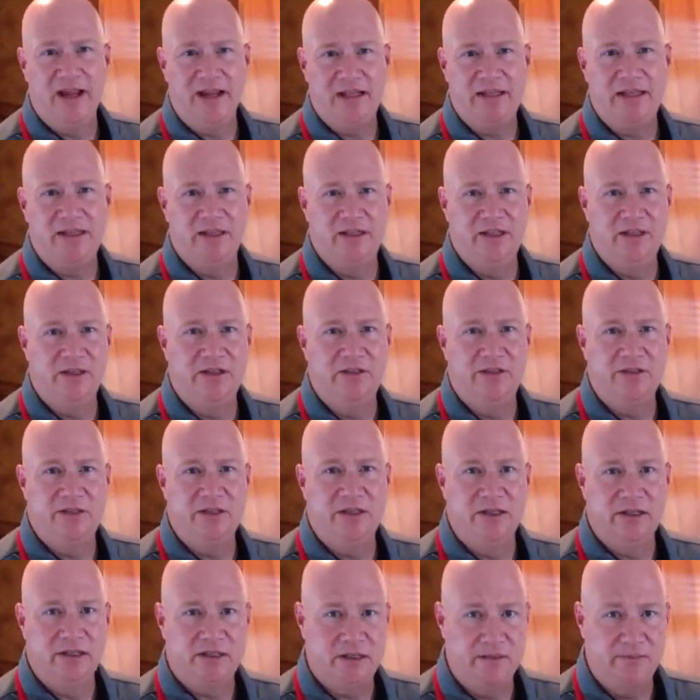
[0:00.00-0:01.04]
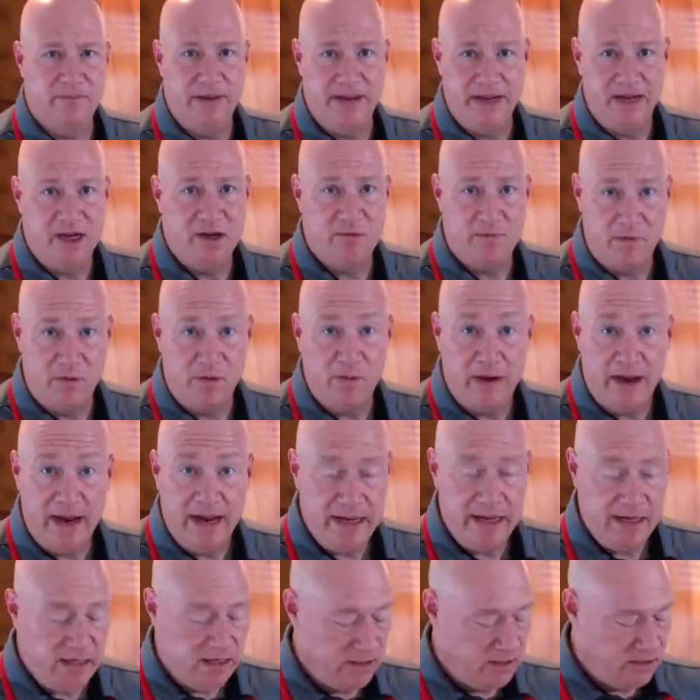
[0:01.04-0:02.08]
to use to make a
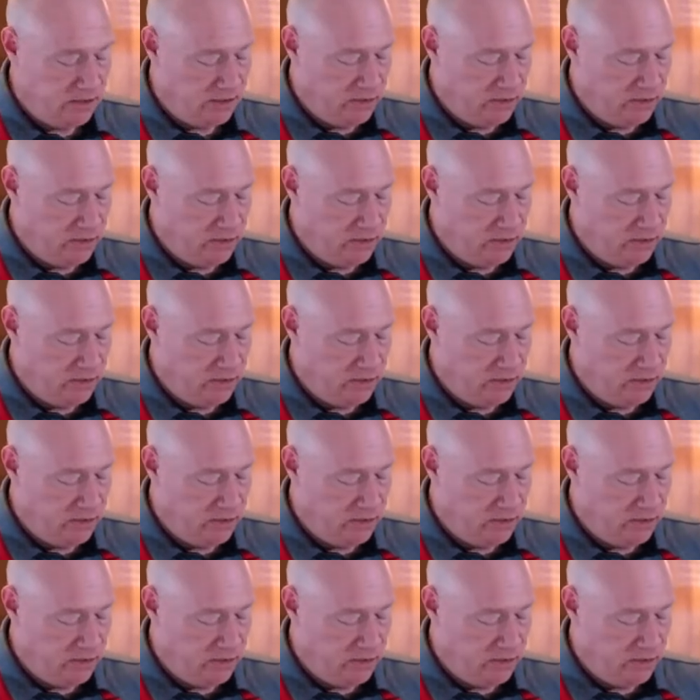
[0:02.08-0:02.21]
meringue, you